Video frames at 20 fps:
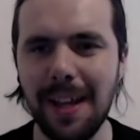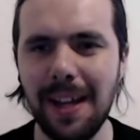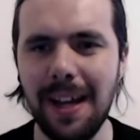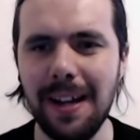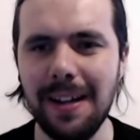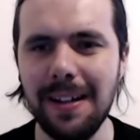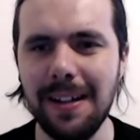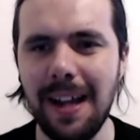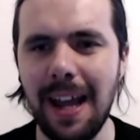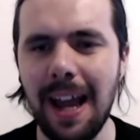
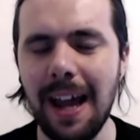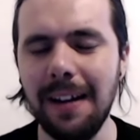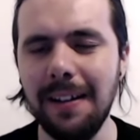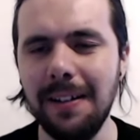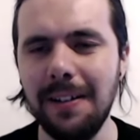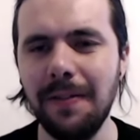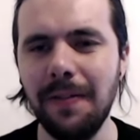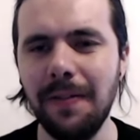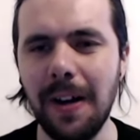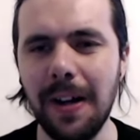And how
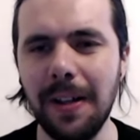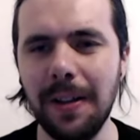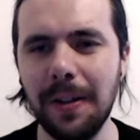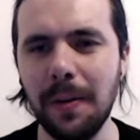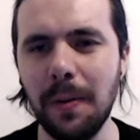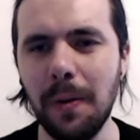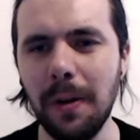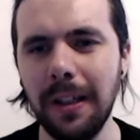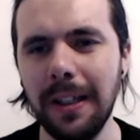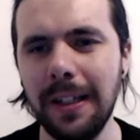did you find the
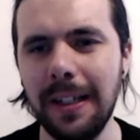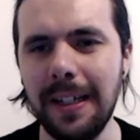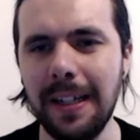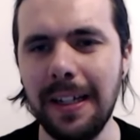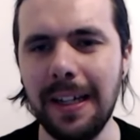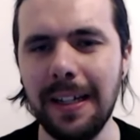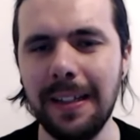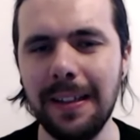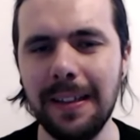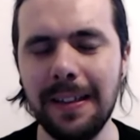
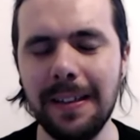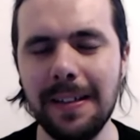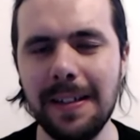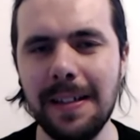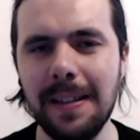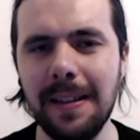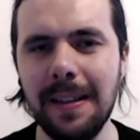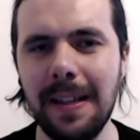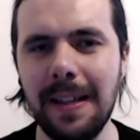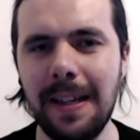quality in
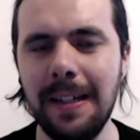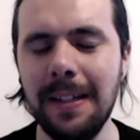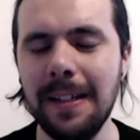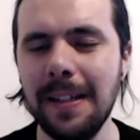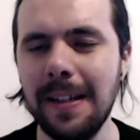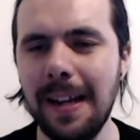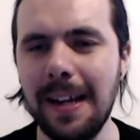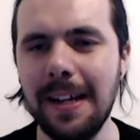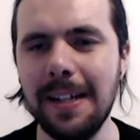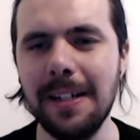the
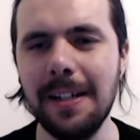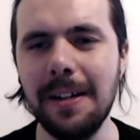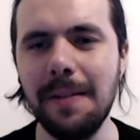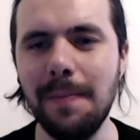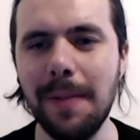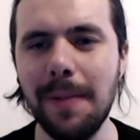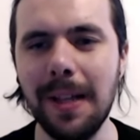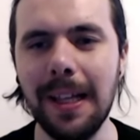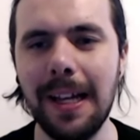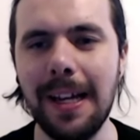Indonesian
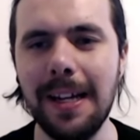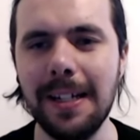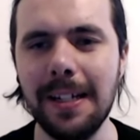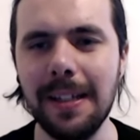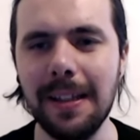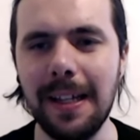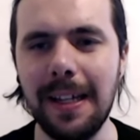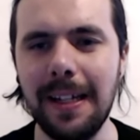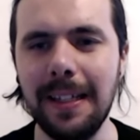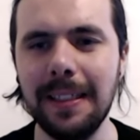and
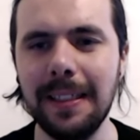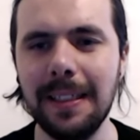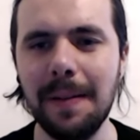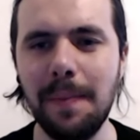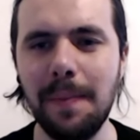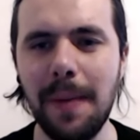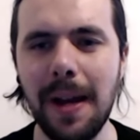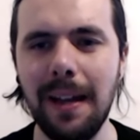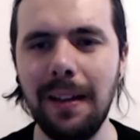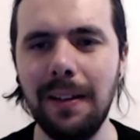Malaysian leagues
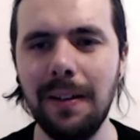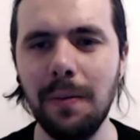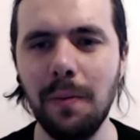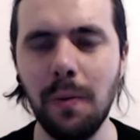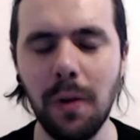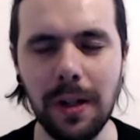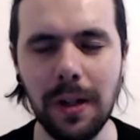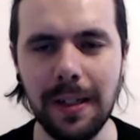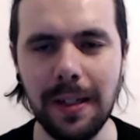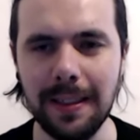compared to
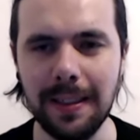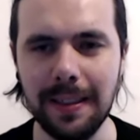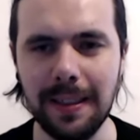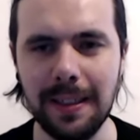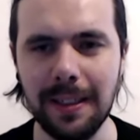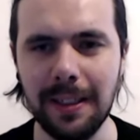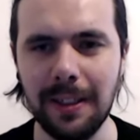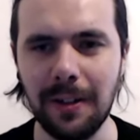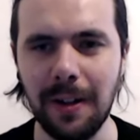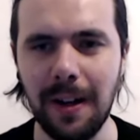what it is in
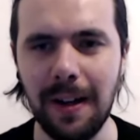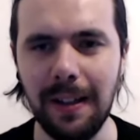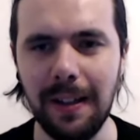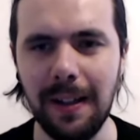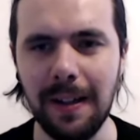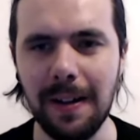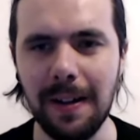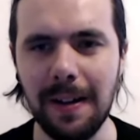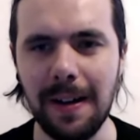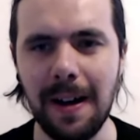
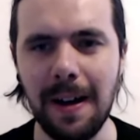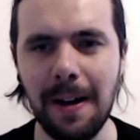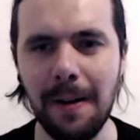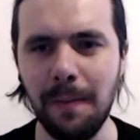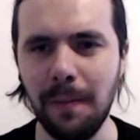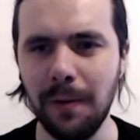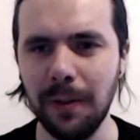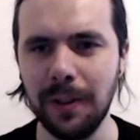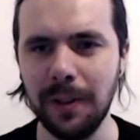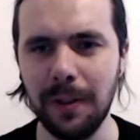Australia?
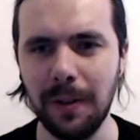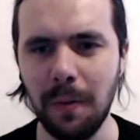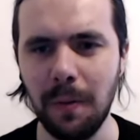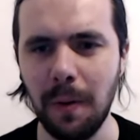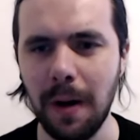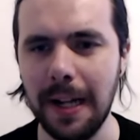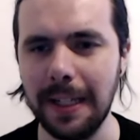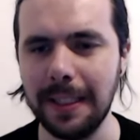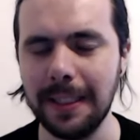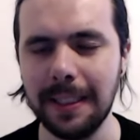Was it
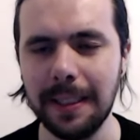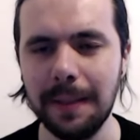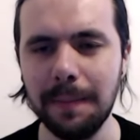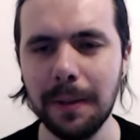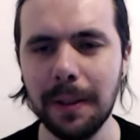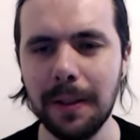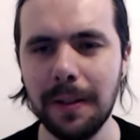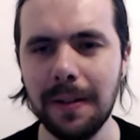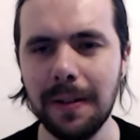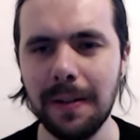quite
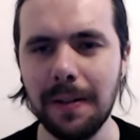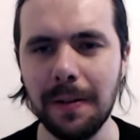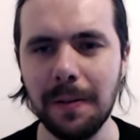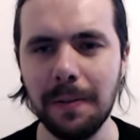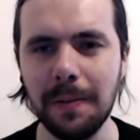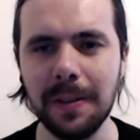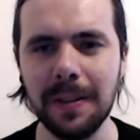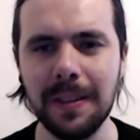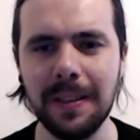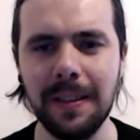similar or
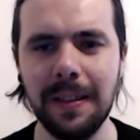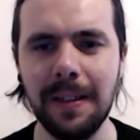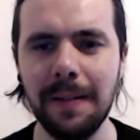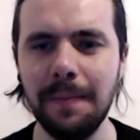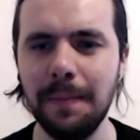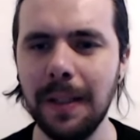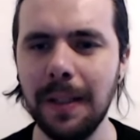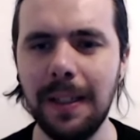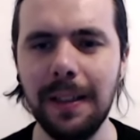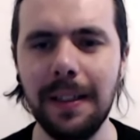was it
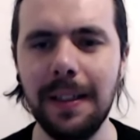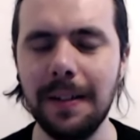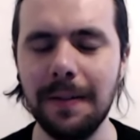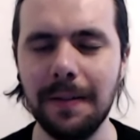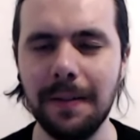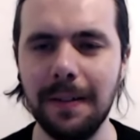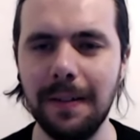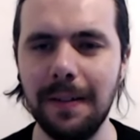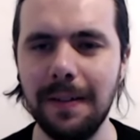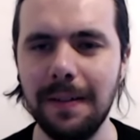completely
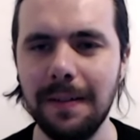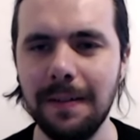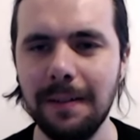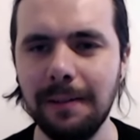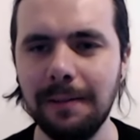different?